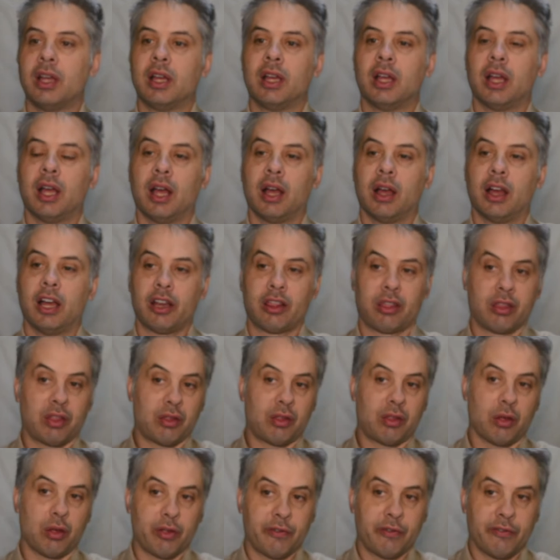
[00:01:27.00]
And so that's
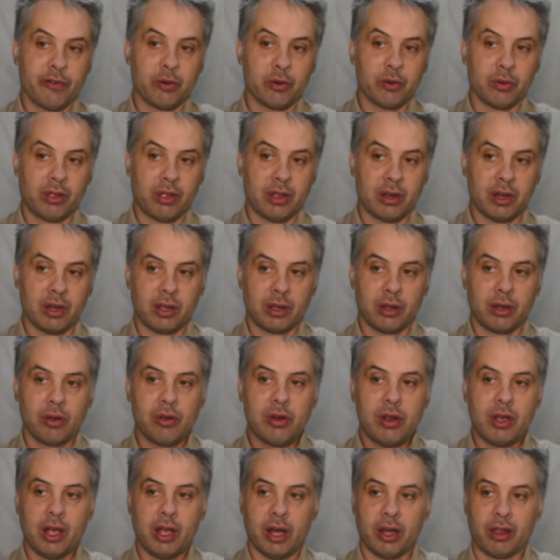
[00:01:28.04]
used for sending
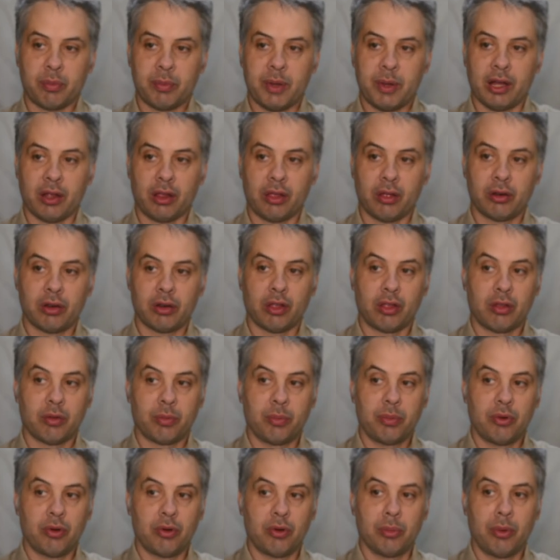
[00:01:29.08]
unicast packets. So to
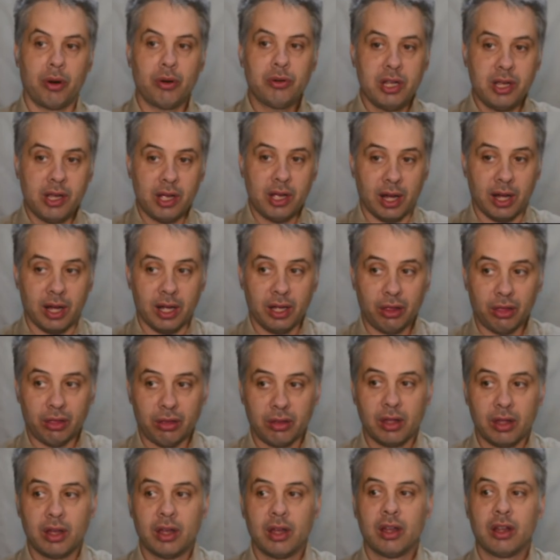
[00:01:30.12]
support multicast,
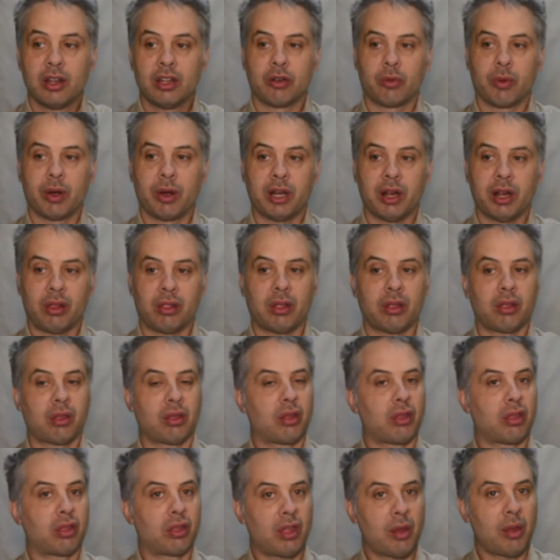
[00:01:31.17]
the router has a
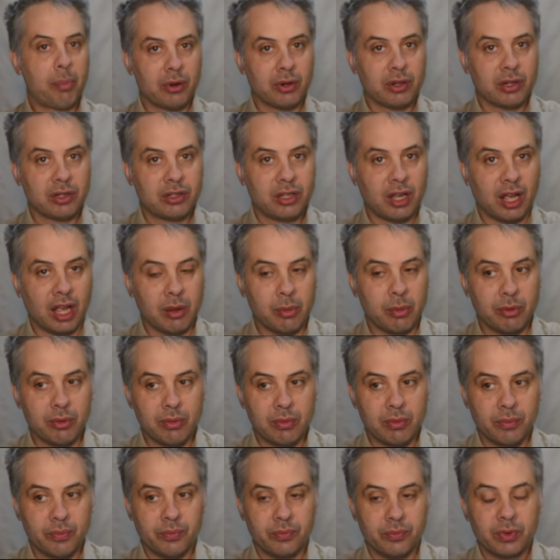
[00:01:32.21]
separate table
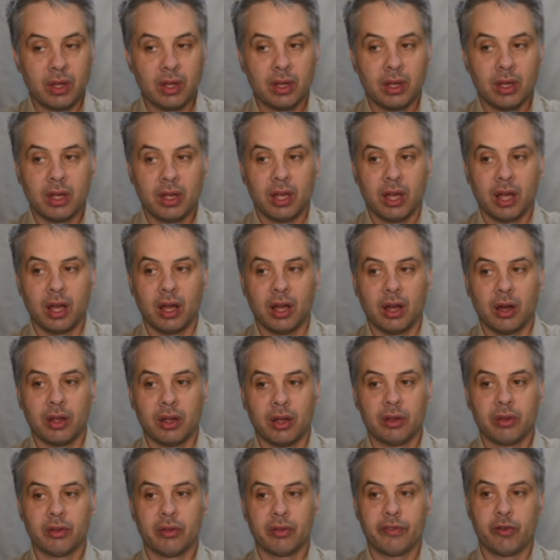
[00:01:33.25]

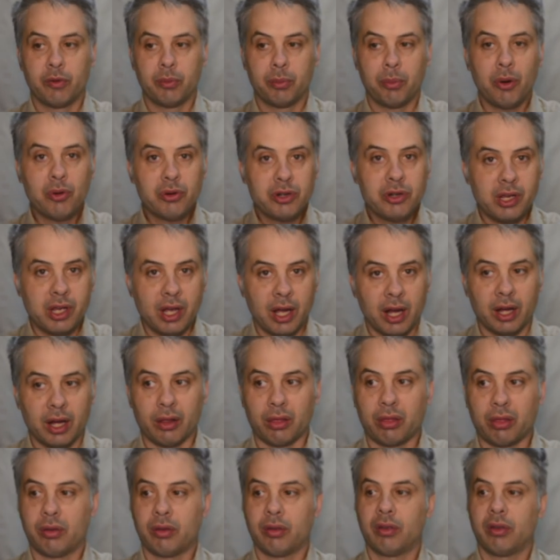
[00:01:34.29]
for
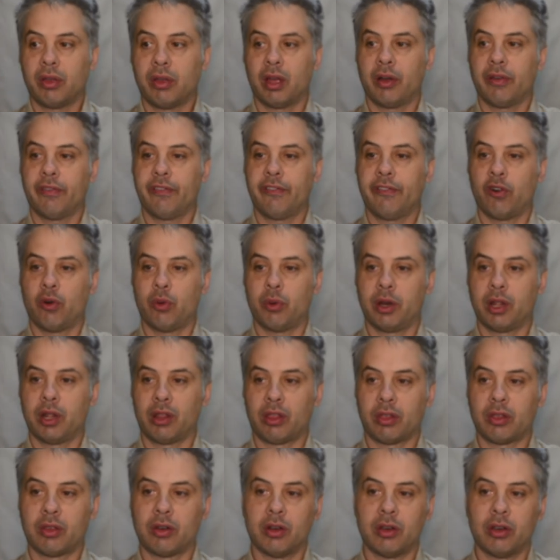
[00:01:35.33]
multicast forwarding,
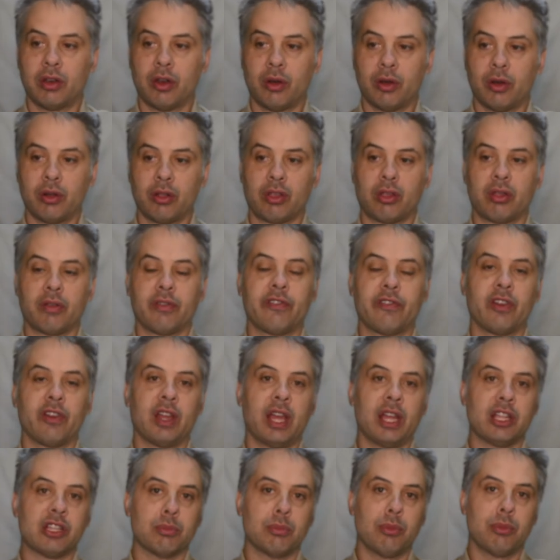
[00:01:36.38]
so that it knows for
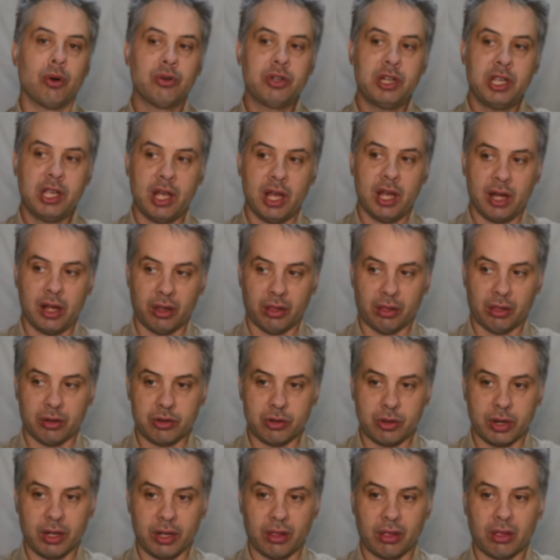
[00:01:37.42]
each multicast
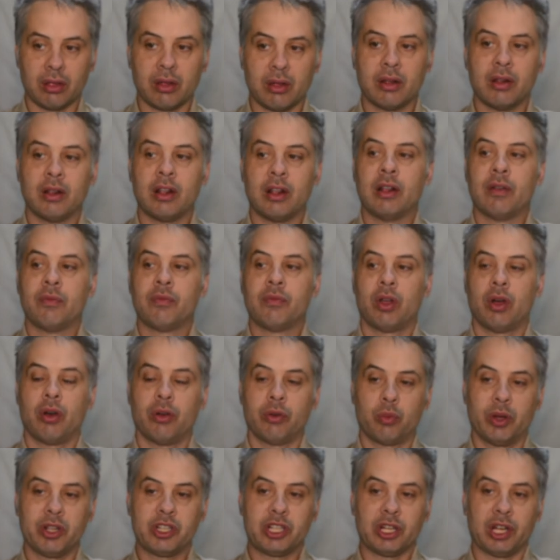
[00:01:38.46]
address on
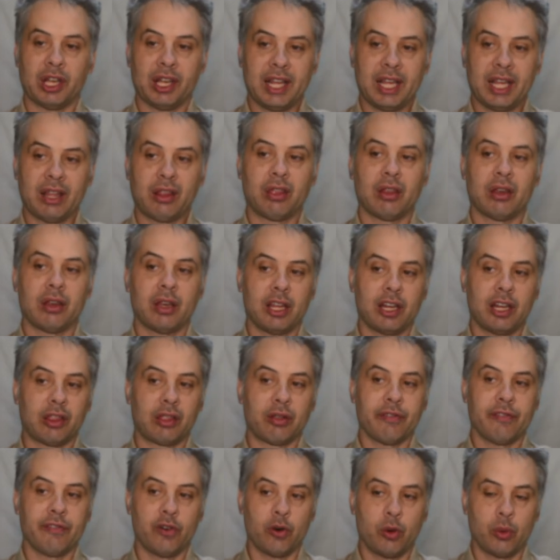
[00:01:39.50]
which links it needs to
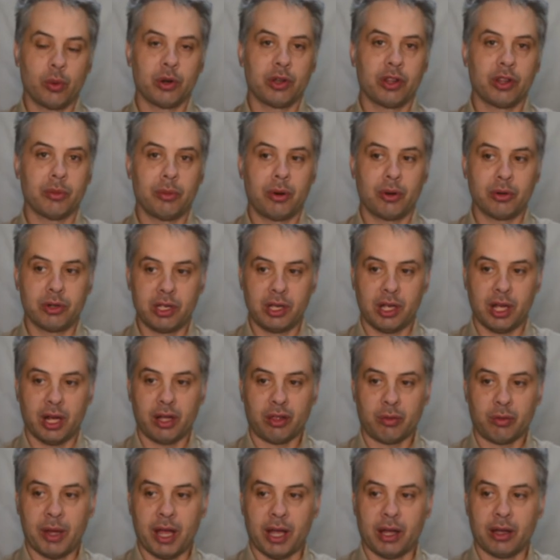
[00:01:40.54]
forward the
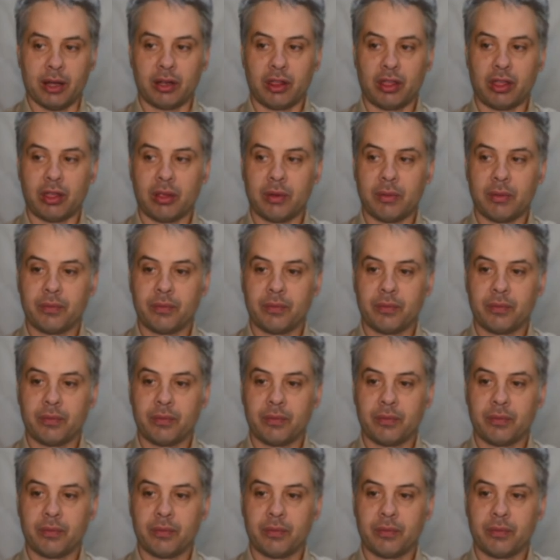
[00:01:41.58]
multicast packets.